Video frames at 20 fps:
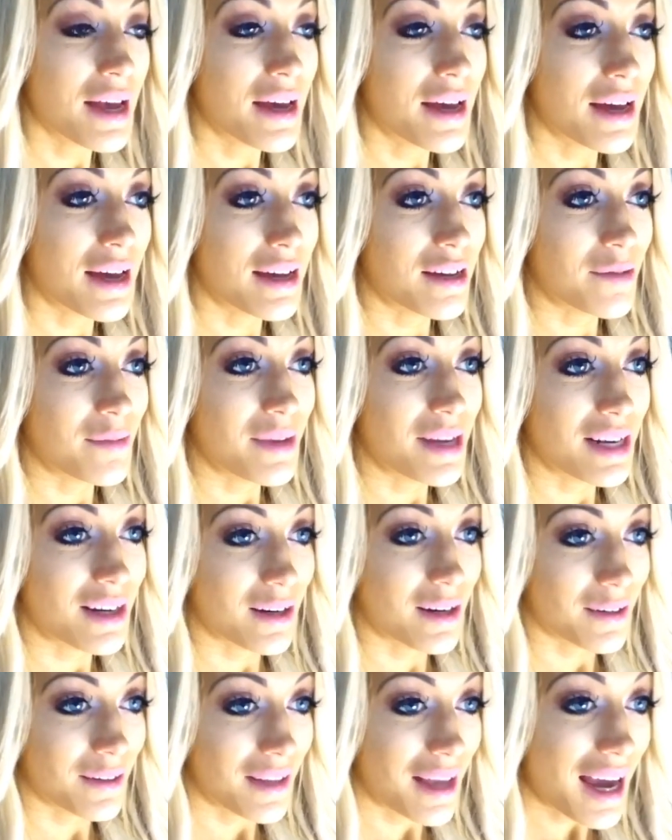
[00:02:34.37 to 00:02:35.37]
in
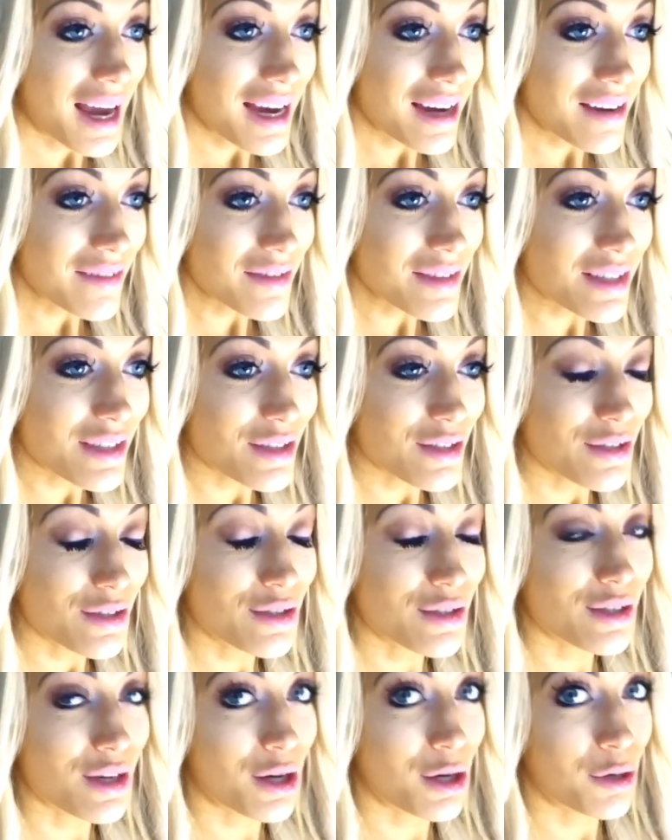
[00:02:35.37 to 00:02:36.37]
our lives.
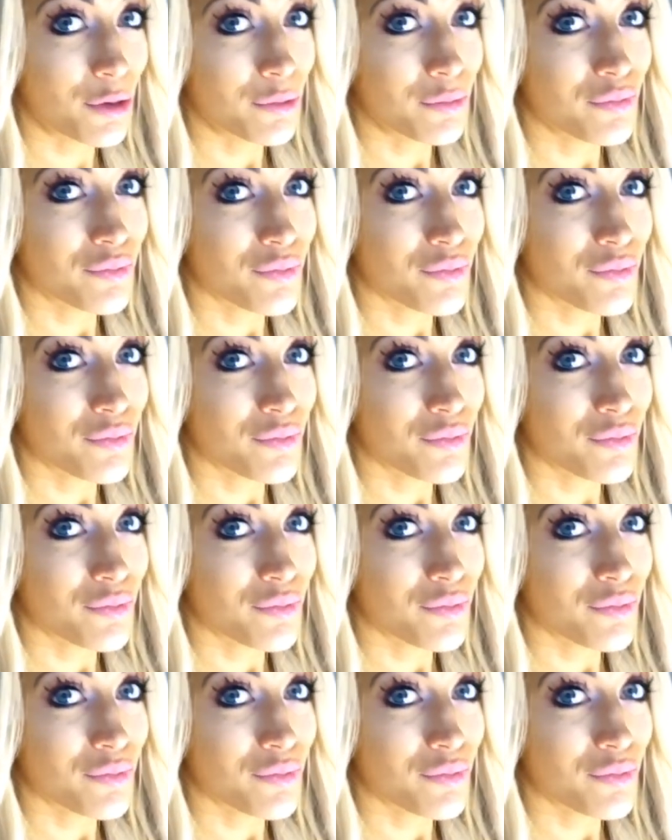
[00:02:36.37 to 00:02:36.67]
So